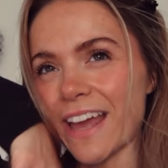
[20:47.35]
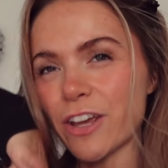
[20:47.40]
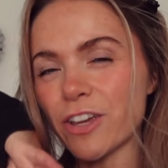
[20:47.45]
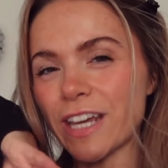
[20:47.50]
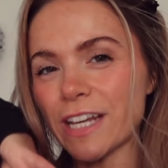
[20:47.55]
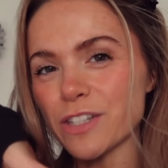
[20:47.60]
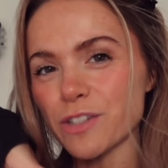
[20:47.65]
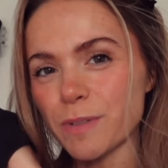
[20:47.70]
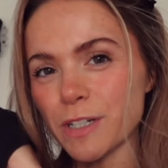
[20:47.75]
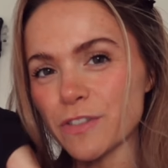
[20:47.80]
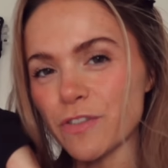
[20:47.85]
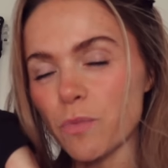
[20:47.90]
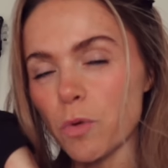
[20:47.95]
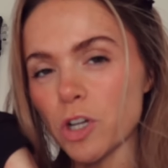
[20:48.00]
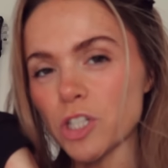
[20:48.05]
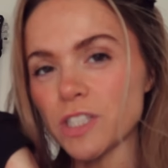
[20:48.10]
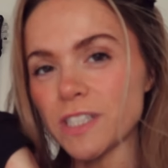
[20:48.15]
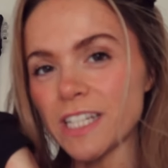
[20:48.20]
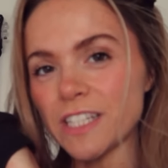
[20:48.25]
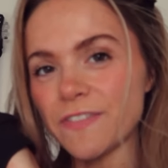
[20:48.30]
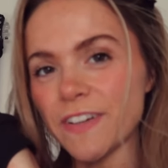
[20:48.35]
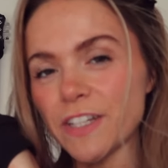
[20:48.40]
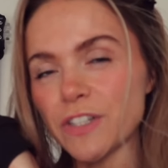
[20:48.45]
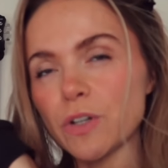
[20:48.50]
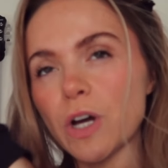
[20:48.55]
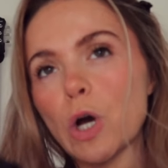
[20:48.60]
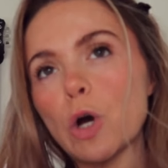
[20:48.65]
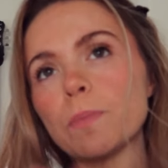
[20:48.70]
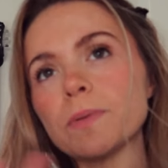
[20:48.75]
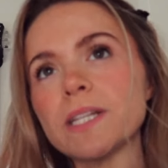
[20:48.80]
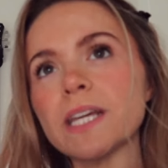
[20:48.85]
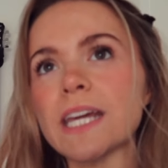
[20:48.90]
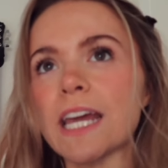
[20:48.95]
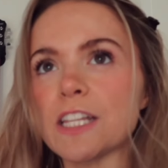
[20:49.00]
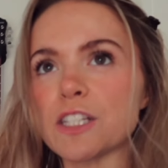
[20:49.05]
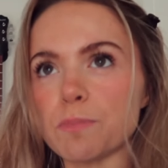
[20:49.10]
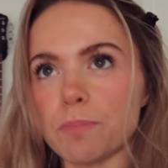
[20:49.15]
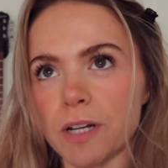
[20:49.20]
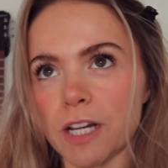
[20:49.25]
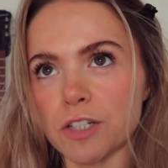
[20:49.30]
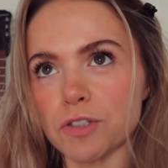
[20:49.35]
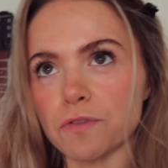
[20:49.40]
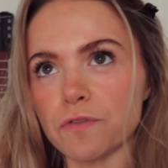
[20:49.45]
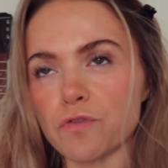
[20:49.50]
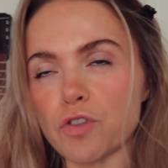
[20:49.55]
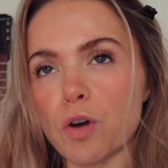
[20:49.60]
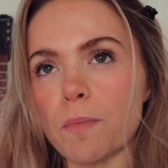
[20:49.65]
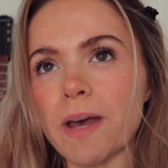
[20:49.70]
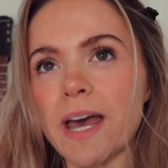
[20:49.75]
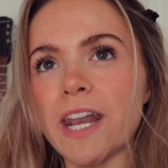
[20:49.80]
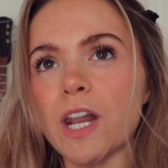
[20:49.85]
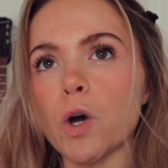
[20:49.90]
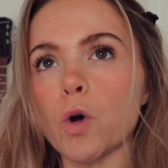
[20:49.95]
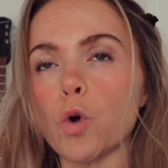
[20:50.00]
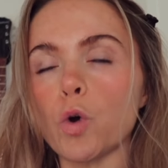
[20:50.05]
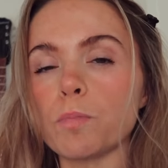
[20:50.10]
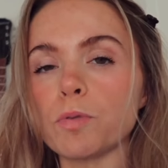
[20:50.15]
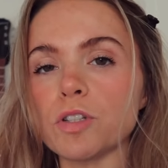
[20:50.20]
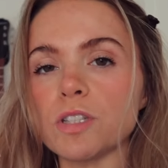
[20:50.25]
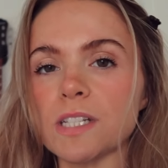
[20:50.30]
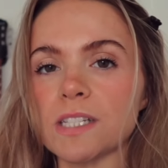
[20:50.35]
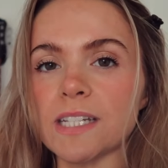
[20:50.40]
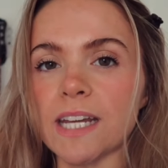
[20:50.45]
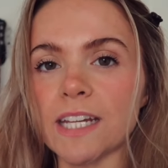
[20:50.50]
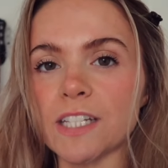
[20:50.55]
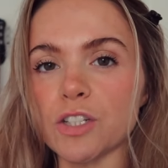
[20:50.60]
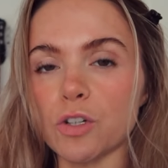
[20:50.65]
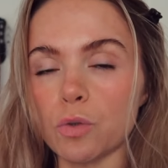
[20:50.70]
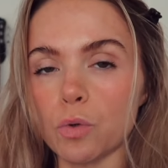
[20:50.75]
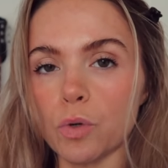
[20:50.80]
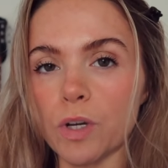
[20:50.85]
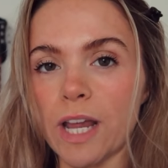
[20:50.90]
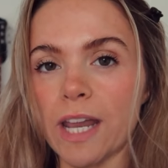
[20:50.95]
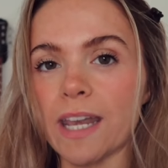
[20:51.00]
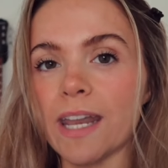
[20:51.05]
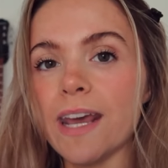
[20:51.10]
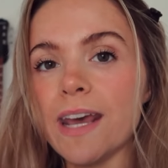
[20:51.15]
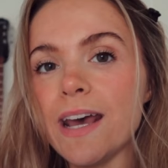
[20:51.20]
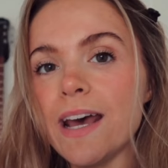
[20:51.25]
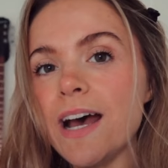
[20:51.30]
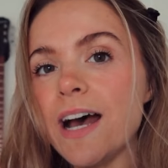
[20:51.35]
Thank you guys so much for watching this video. I hope you take inspiration from it, and I hope you decide to hone in